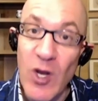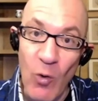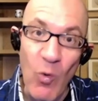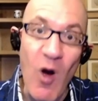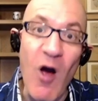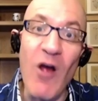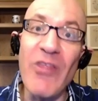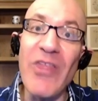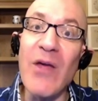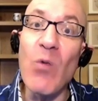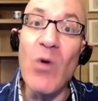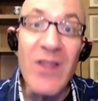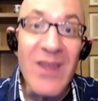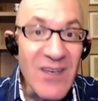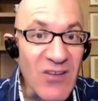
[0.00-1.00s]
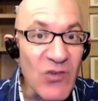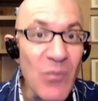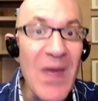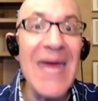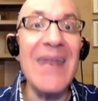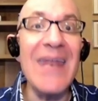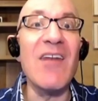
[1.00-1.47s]
are they willing to
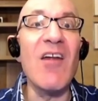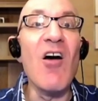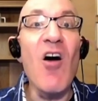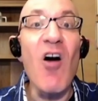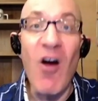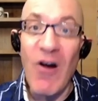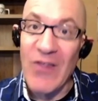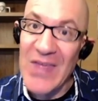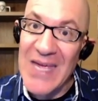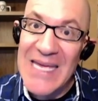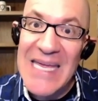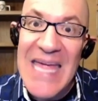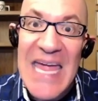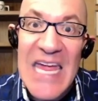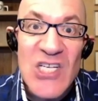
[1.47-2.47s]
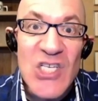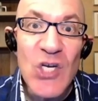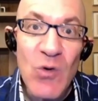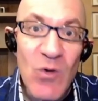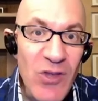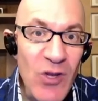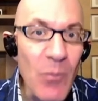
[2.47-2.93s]
spend? Are they engaging
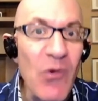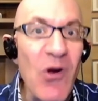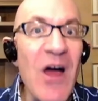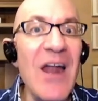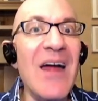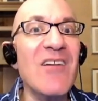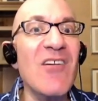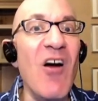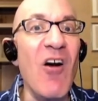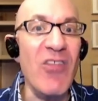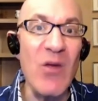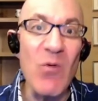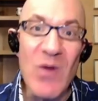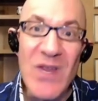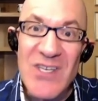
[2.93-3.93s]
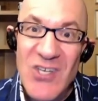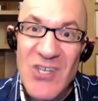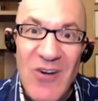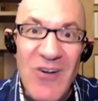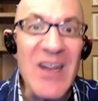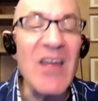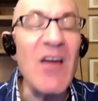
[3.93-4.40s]
with your product? Are they
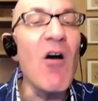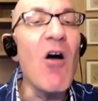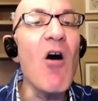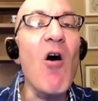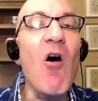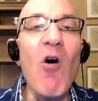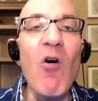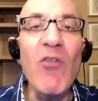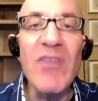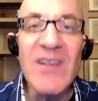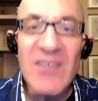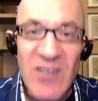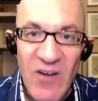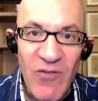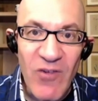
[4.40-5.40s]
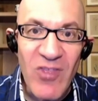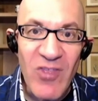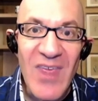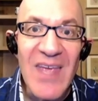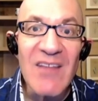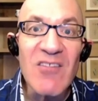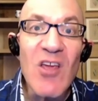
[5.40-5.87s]
returning? All these different
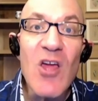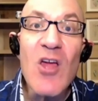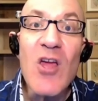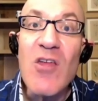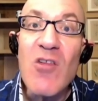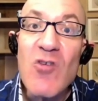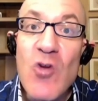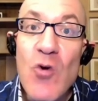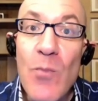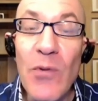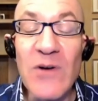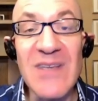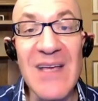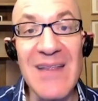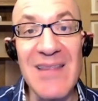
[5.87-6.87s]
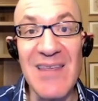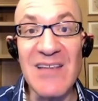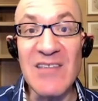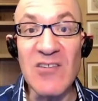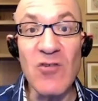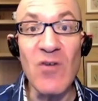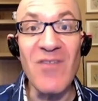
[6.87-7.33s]
things. You present this
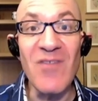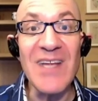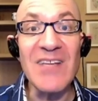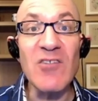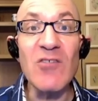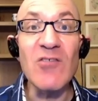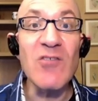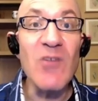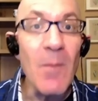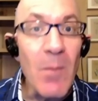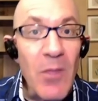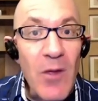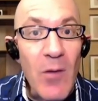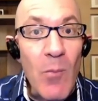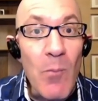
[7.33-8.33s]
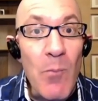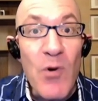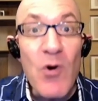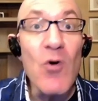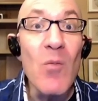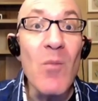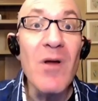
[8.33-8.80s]
to investors,
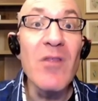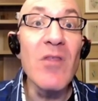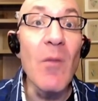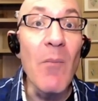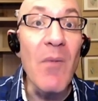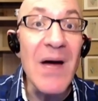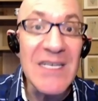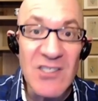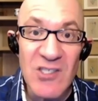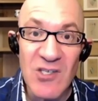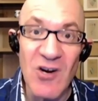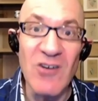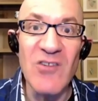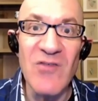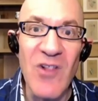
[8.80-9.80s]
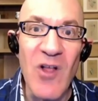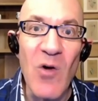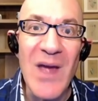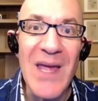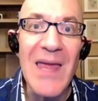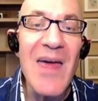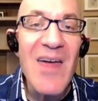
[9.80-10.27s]
boom, the money starts flowing.
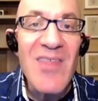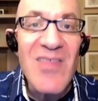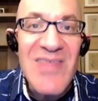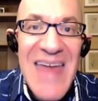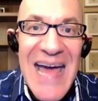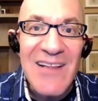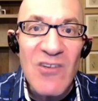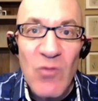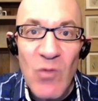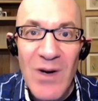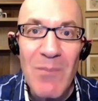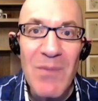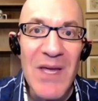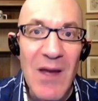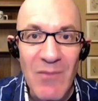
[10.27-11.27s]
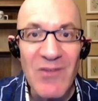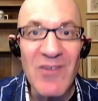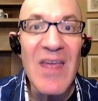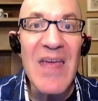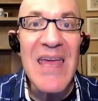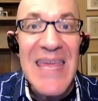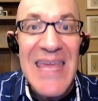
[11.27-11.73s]
That's when it becomes
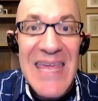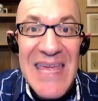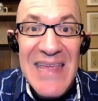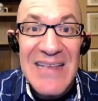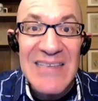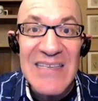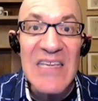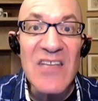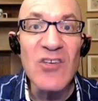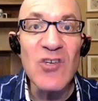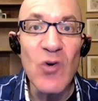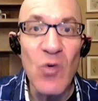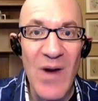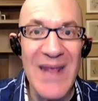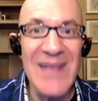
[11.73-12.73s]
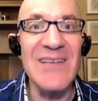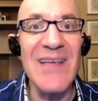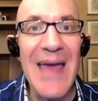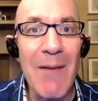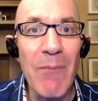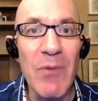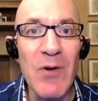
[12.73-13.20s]
easy to raise
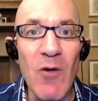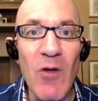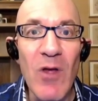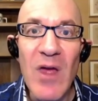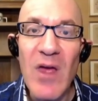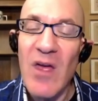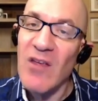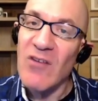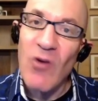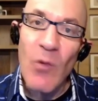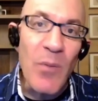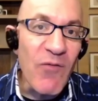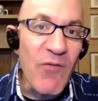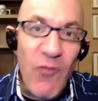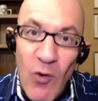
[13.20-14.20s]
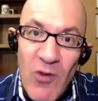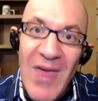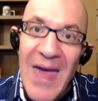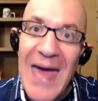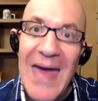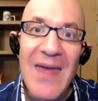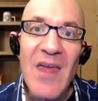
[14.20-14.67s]
capital. So before
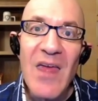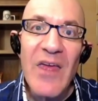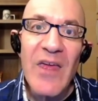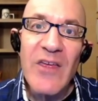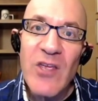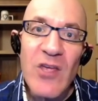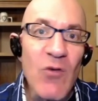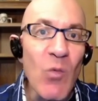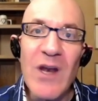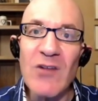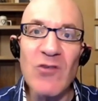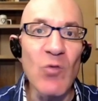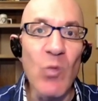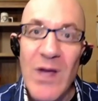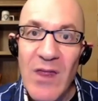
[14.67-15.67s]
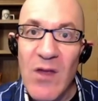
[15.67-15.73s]
that, when it's really,